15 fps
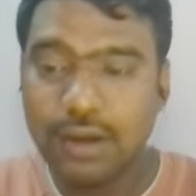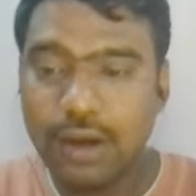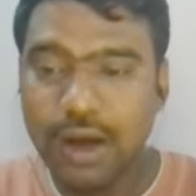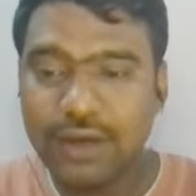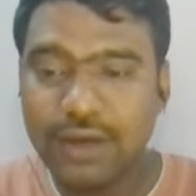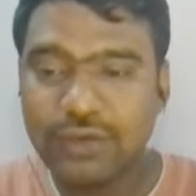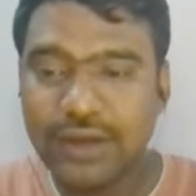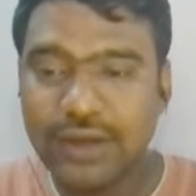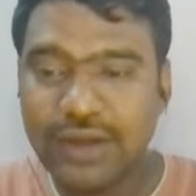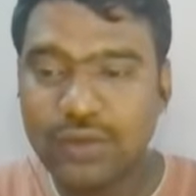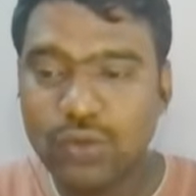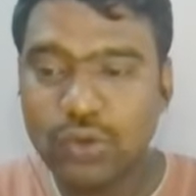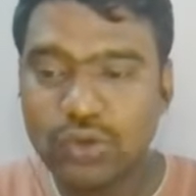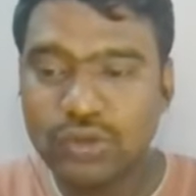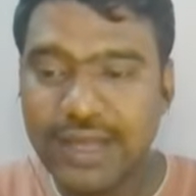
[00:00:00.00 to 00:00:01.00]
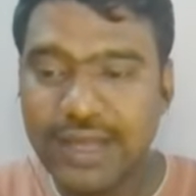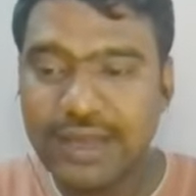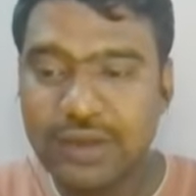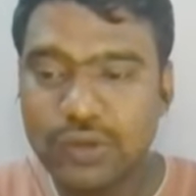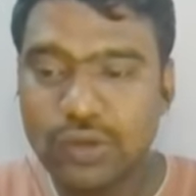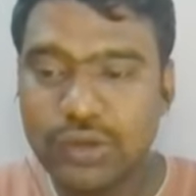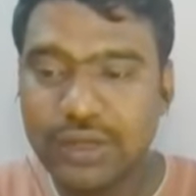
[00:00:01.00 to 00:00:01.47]
Or we can go to the
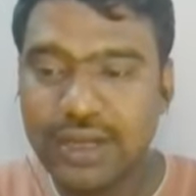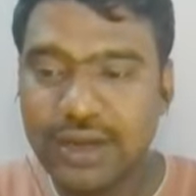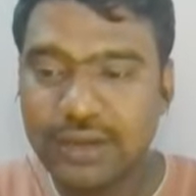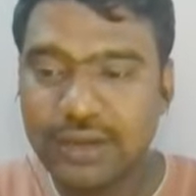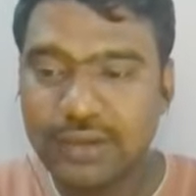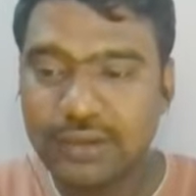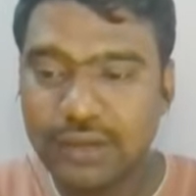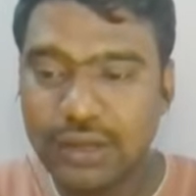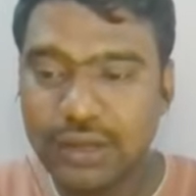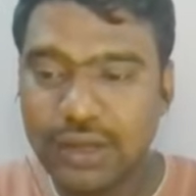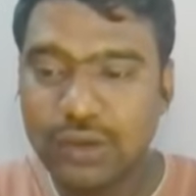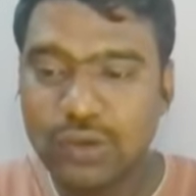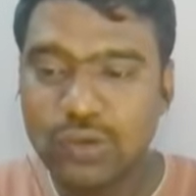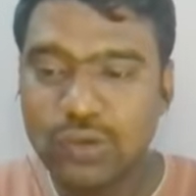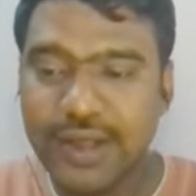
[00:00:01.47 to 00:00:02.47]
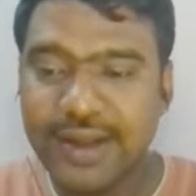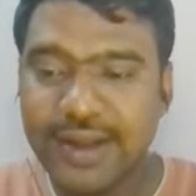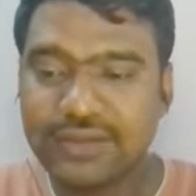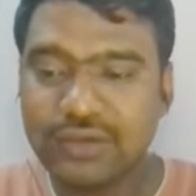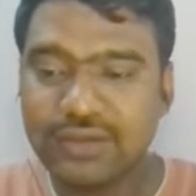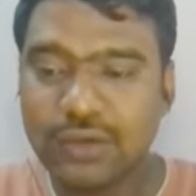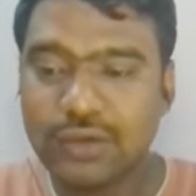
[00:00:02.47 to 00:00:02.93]
include here, include or
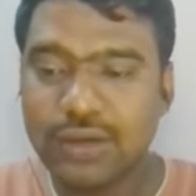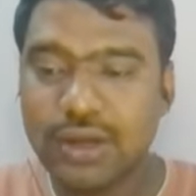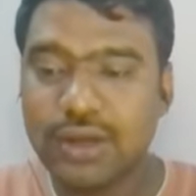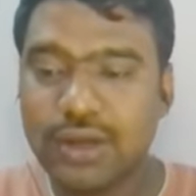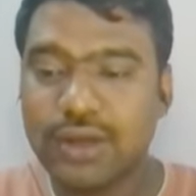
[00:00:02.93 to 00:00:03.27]
exclude.